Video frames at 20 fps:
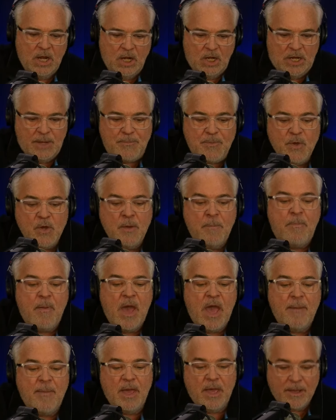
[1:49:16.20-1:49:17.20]
Leap year
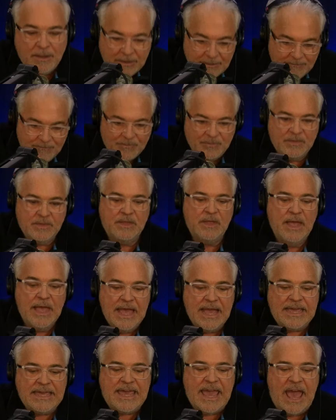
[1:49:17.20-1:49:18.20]
baby,
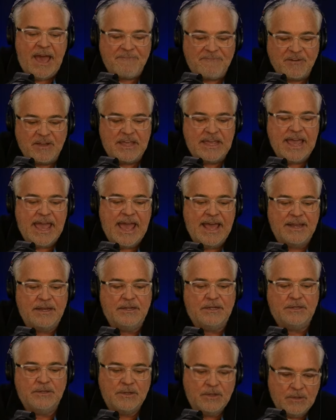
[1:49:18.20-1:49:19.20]
can't forget.
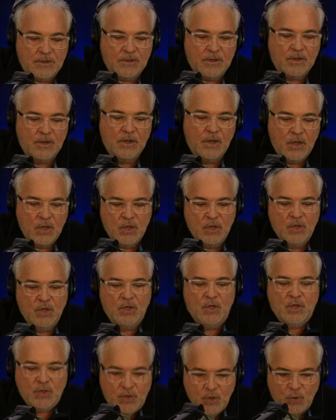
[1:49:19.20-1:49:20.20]

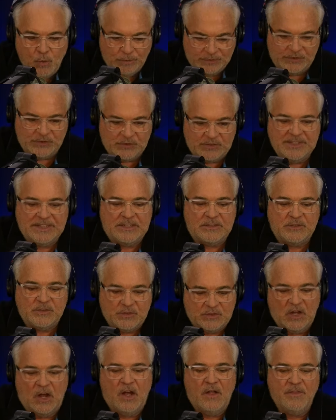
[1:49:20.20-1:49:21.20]
You were
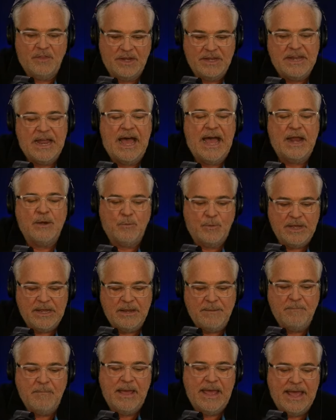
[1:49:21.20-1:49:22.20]
6 on the night
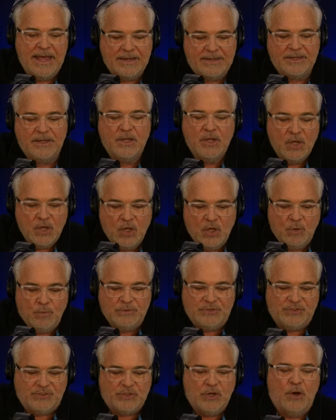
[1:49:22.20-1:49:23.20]
we met. We
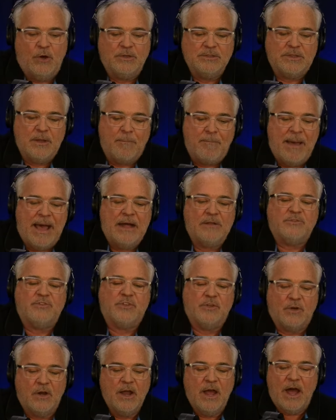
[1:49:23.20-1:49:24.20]
showed the
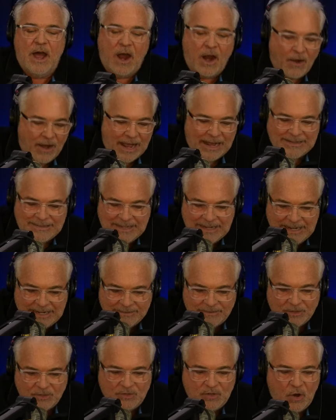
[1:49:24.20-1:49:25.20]
bouncer our ID
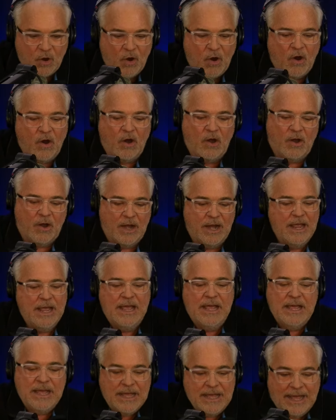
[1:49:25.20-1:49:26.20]
at the door.
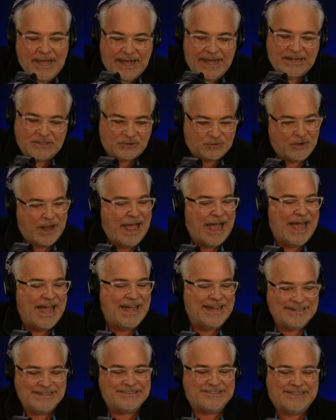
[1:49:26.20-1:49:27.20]
I
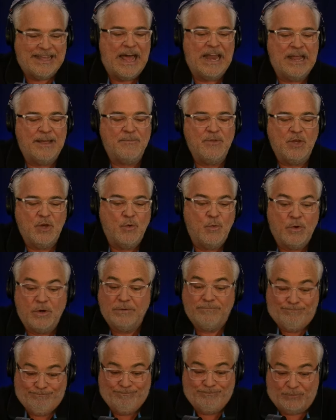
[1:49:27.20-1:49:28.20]
tried to tell him you
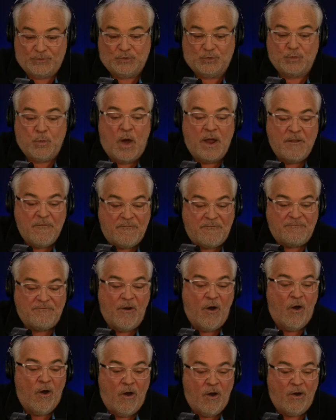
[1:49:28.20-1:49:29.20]
were
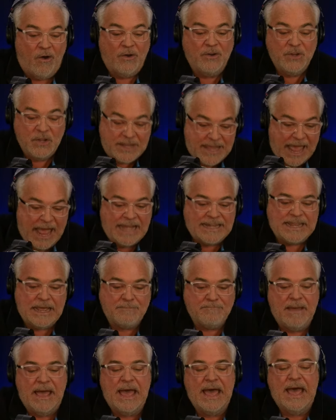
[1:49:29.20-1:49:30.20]
24. You can't
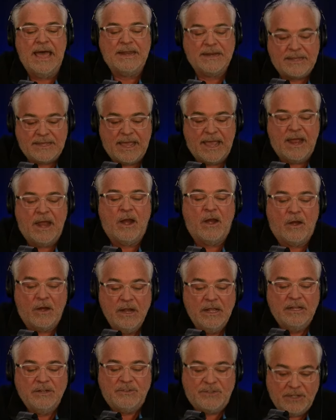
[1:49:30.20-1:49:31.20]
get mad.
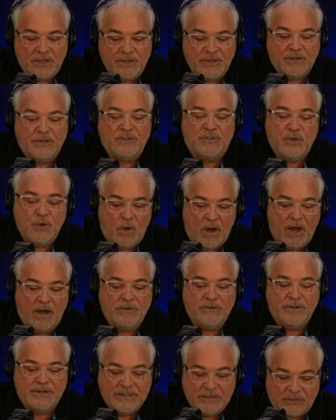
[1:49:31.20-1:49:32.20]
Medicare till you're
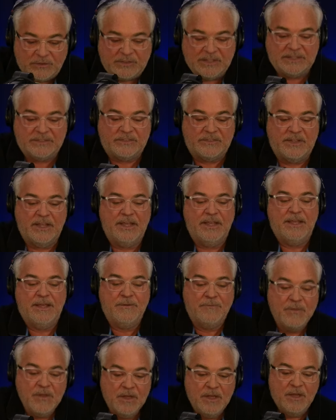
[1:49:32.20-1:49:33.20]
260.
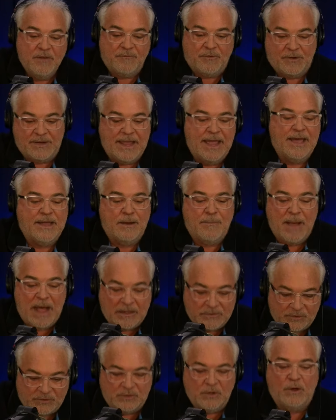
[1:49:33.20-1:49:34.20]
Forget
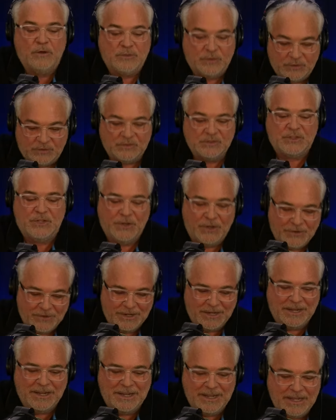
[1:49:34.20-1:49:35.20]
about Social
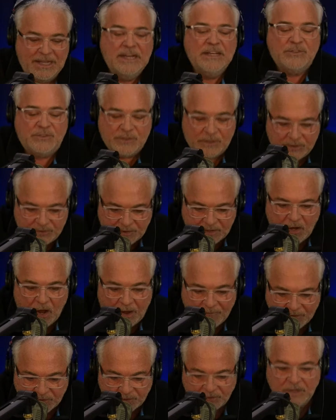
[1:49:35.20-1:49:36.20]
Security. Seriously,
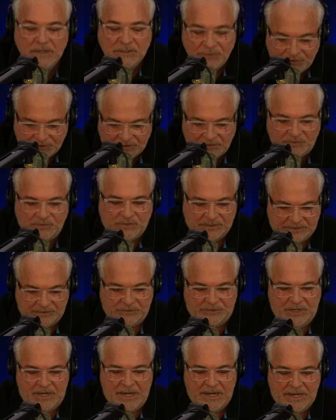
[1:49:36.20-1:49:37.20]
officer, she's
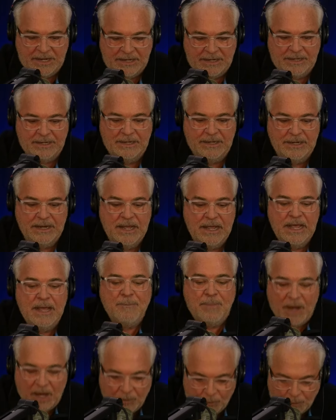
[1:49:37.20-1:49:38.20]
16.
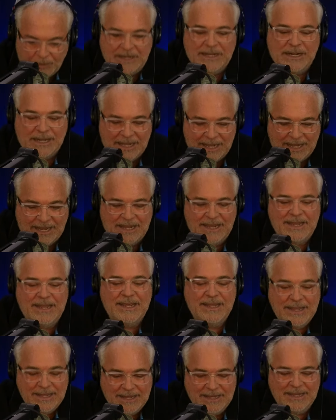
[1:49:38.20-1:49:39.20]
But
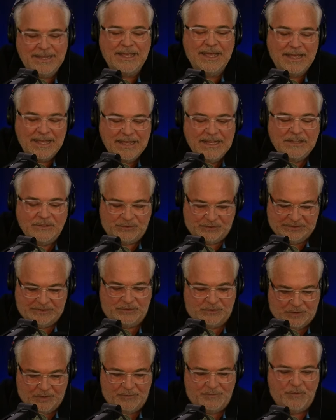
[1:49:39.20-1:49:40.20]
really,
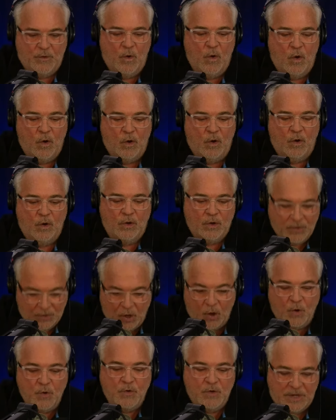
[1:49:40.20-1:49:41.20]
64.
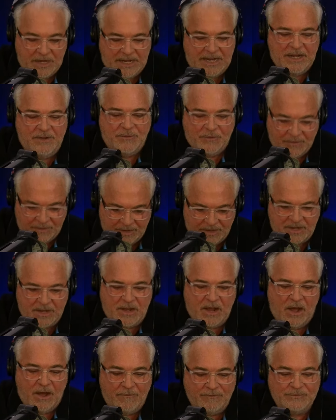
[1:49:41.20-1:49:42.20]
No need for the
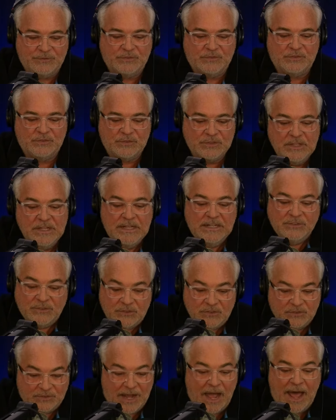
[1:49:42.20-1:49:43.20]
cuffs.
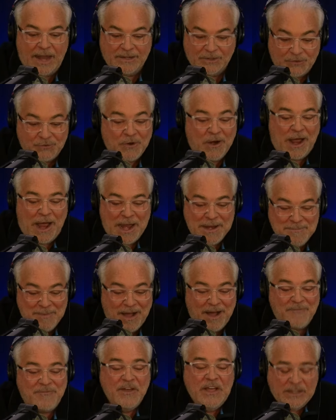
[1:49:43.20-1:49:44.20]
She's got a dry
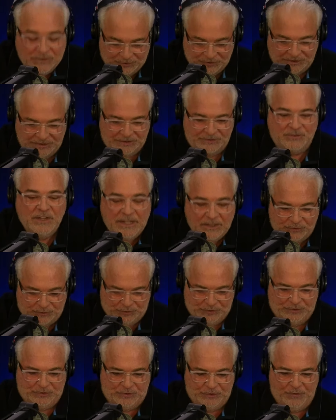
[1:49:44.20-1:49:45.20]
muff. She's
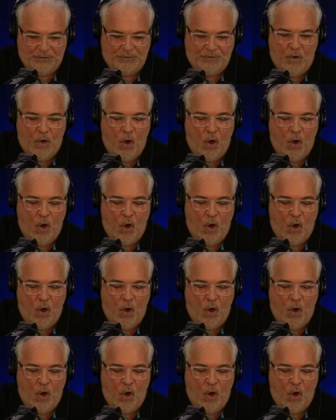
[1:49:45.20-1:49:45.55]
64.